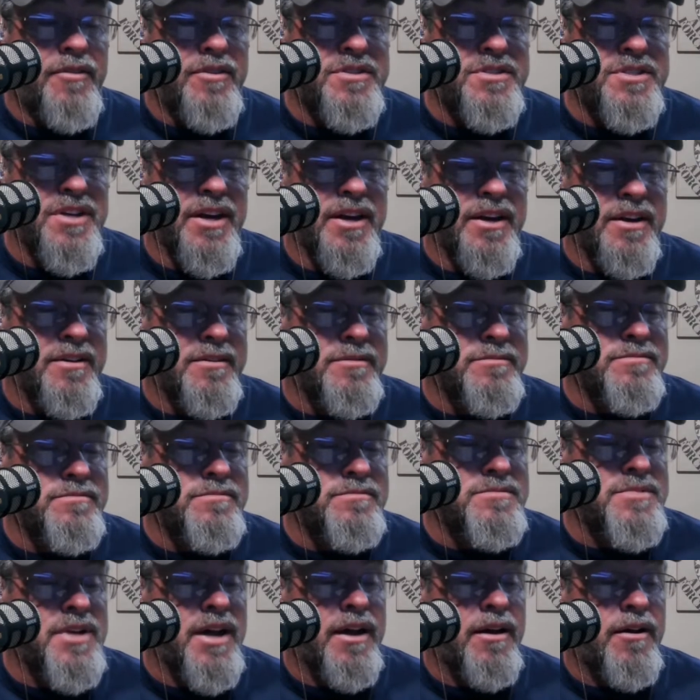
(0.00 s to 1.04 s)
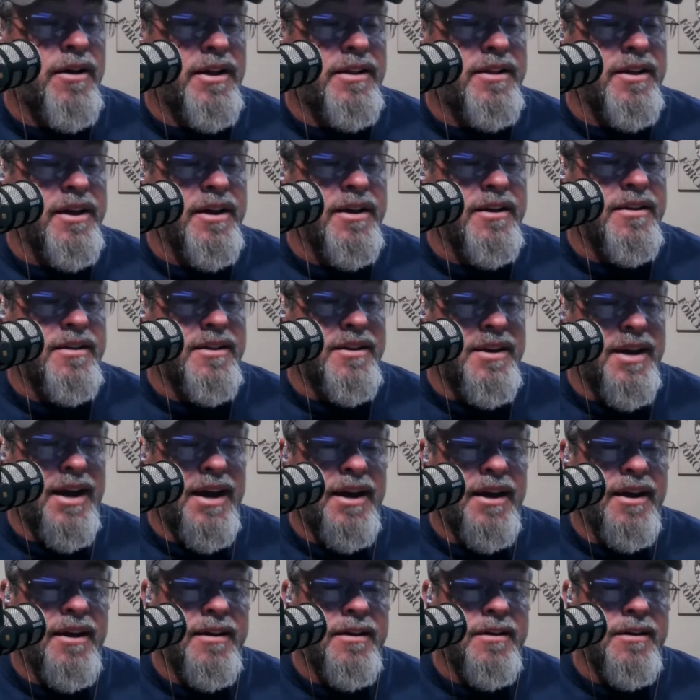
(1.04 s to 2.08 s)
a say. Now, at the end of the
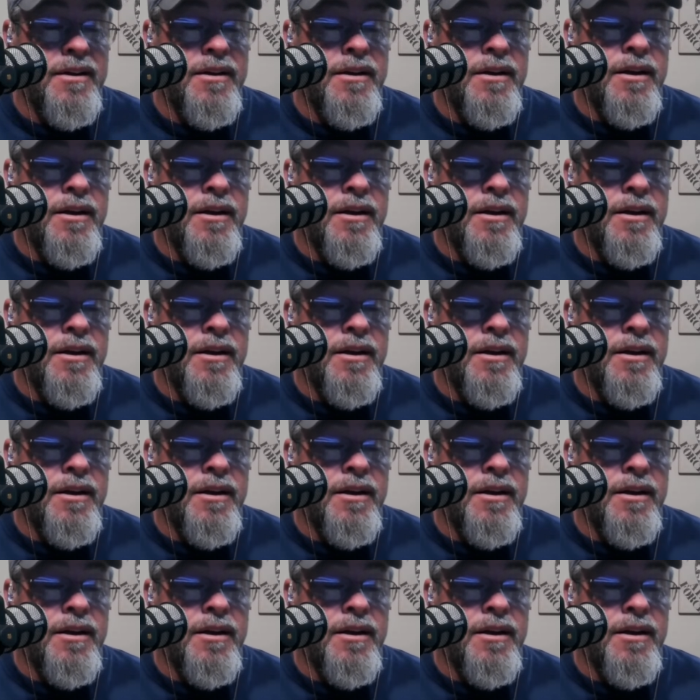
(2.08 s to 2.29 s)
day,